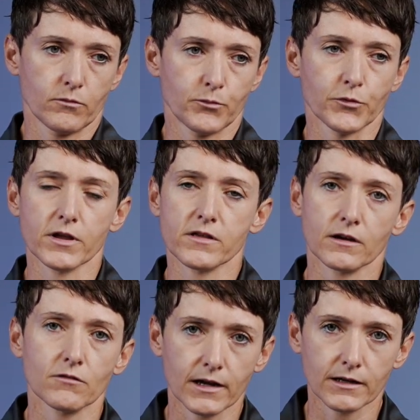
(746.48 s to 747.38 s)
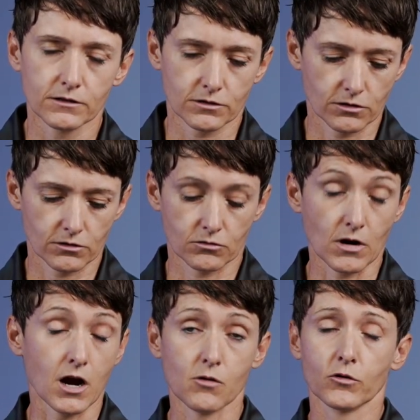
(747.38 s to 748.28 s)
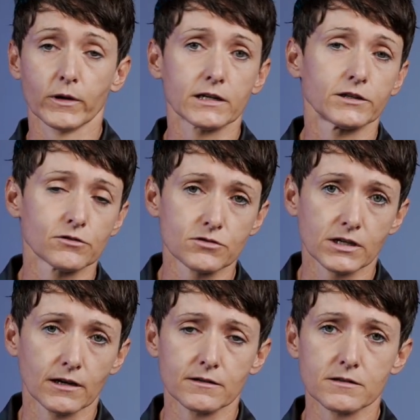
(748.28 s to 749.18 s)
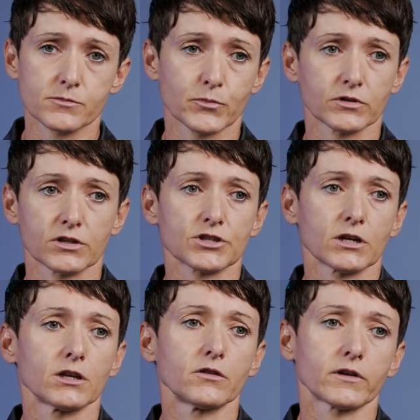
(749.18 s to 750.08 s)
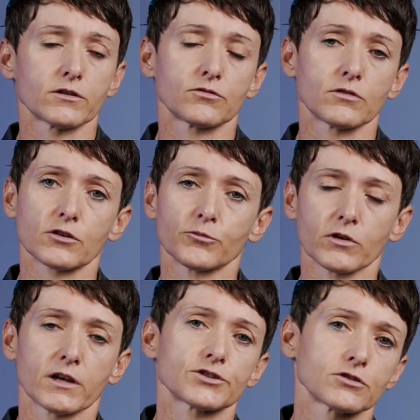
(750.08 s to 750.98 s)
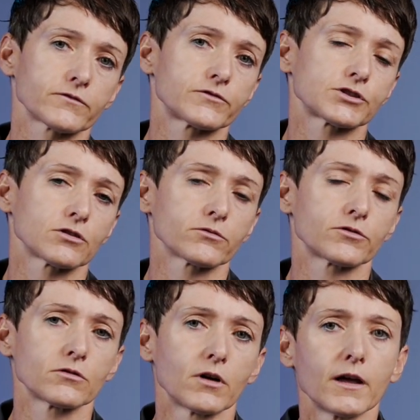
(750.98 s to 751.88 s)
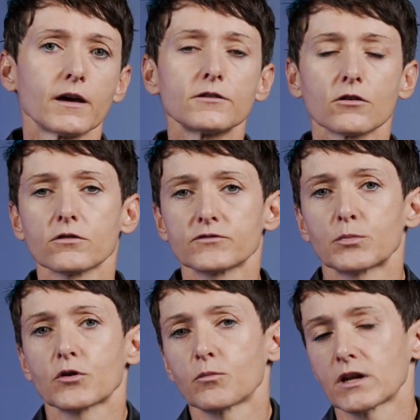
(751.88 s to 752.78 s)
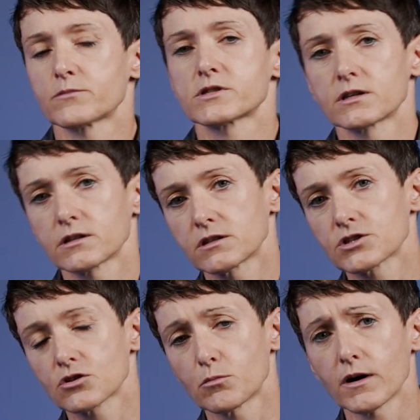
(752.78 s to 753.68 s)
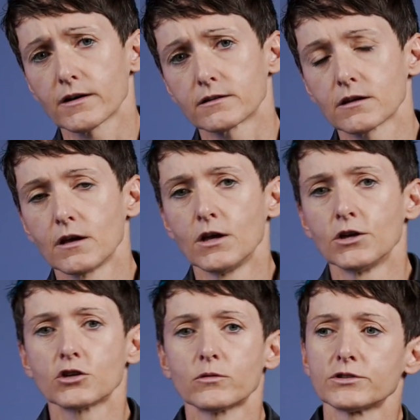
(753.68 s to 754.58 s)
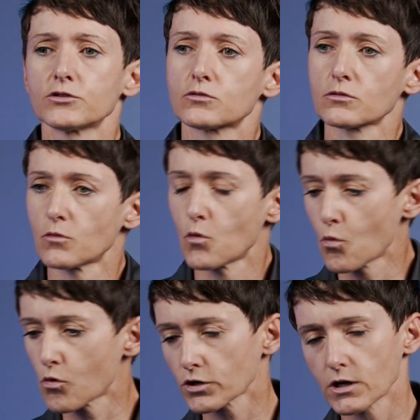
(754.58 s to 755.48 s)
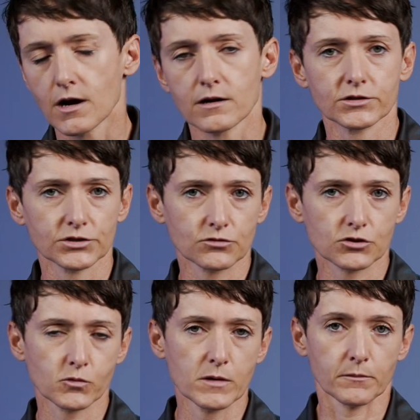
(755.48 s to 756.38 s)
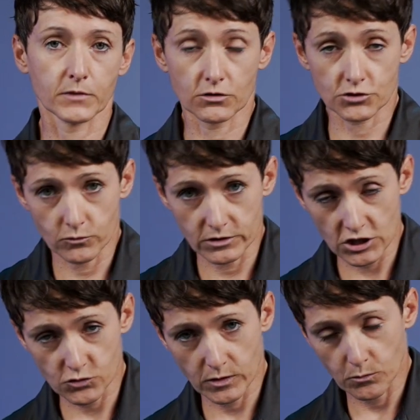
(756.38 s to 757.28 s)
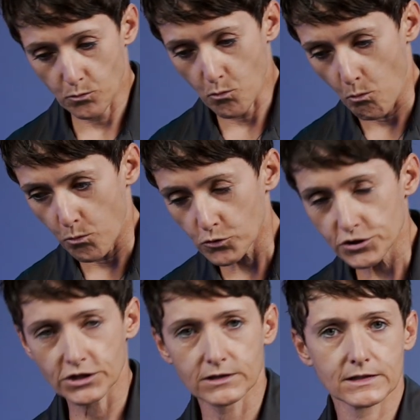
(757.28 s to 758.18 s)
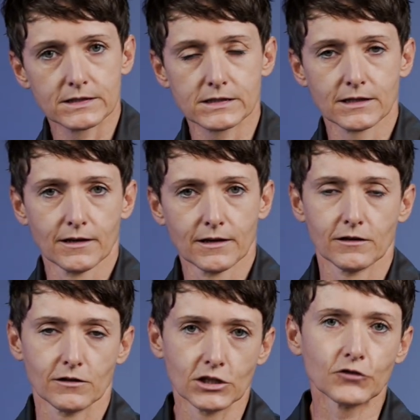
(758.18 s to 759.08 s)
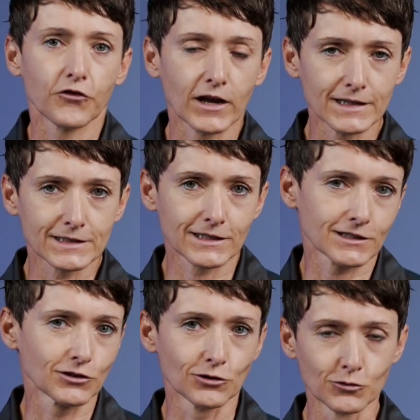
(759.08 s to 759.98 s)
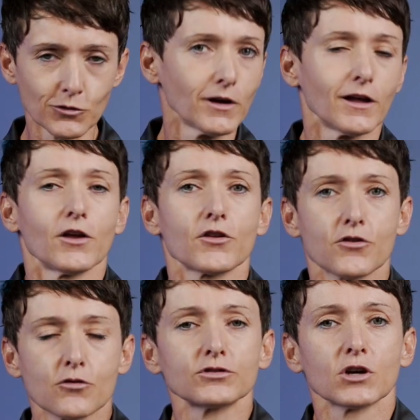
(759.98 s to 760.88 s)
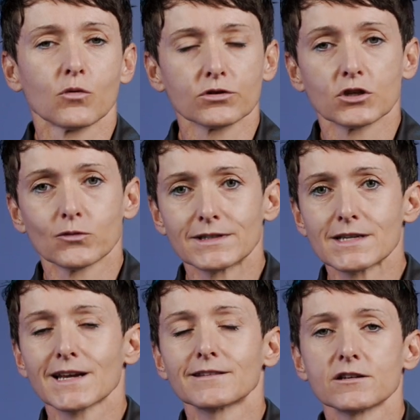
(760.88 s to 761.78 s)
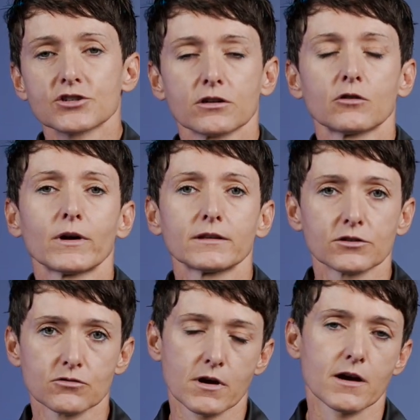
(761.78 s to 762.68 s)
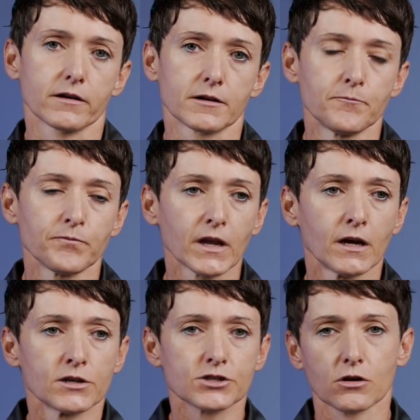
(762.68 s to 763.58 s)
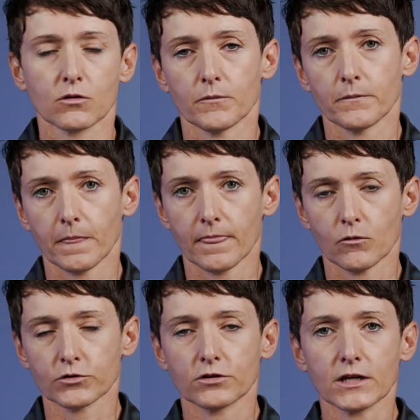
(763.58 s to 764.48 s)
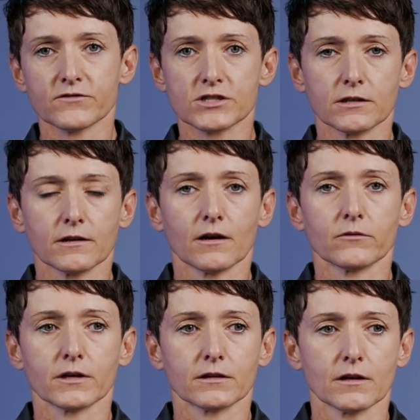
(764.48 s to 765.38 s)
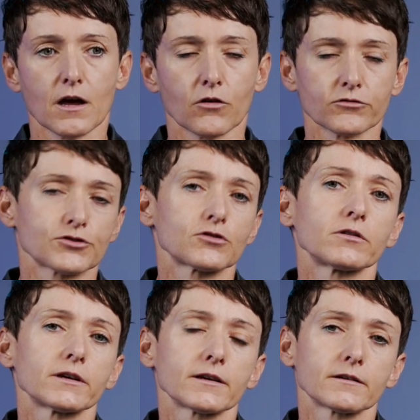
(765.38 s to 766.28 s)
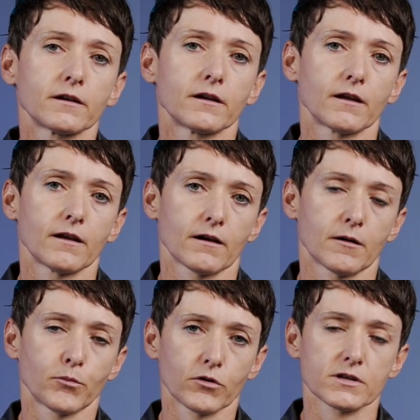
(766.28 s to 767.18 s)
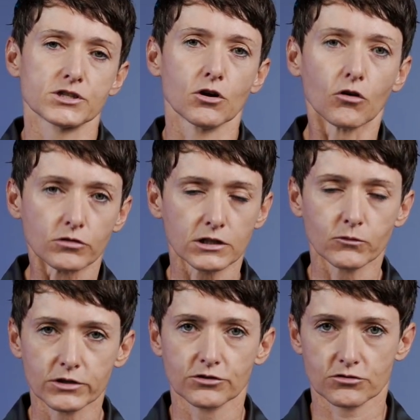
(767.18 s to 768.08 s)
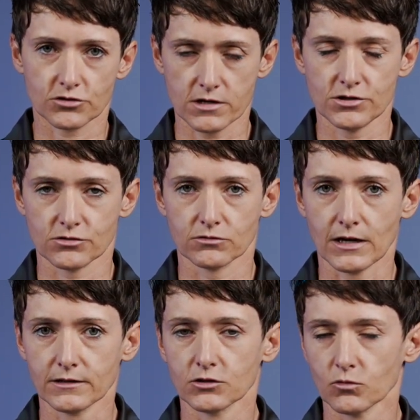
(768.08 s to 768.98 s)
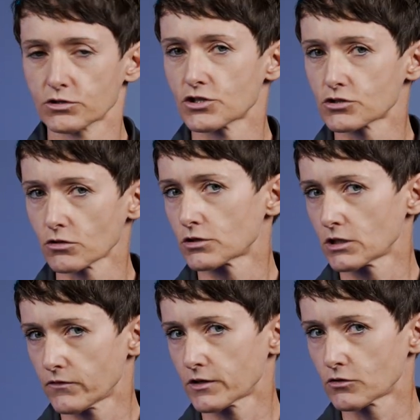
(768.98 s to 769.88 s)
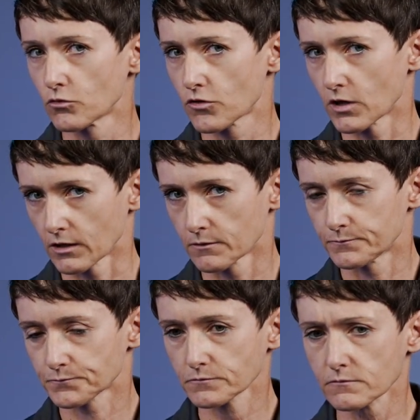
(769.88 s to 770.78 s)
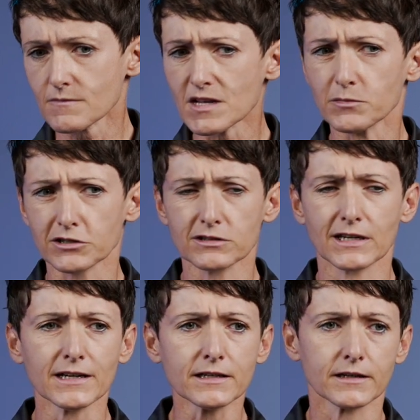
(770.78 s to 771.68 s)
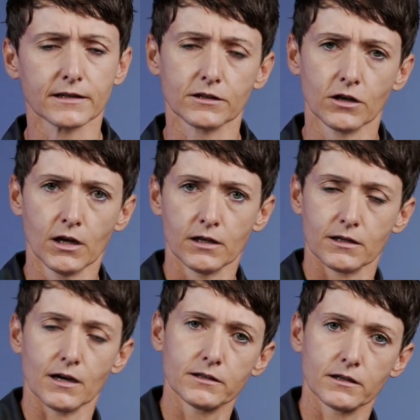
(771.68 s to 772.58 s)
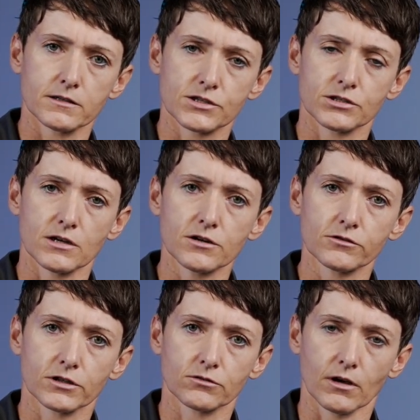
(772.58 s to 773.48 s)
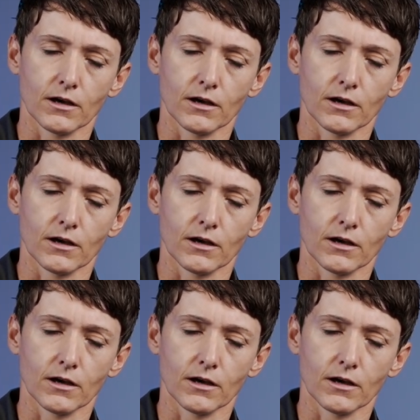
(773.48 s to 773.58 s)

breathing rate, to how quickly you use gas, potentially even to accumulation of CO2, and all of the problems that it is combined. You will need to work harder to swim because you will just be pushing this inflated you through the water with this additional weight that you carry. So what you have seen now, that controlling buoyancy only with your Drysuit underwater is not really a very good thing. But on the other hand, the other scenario that you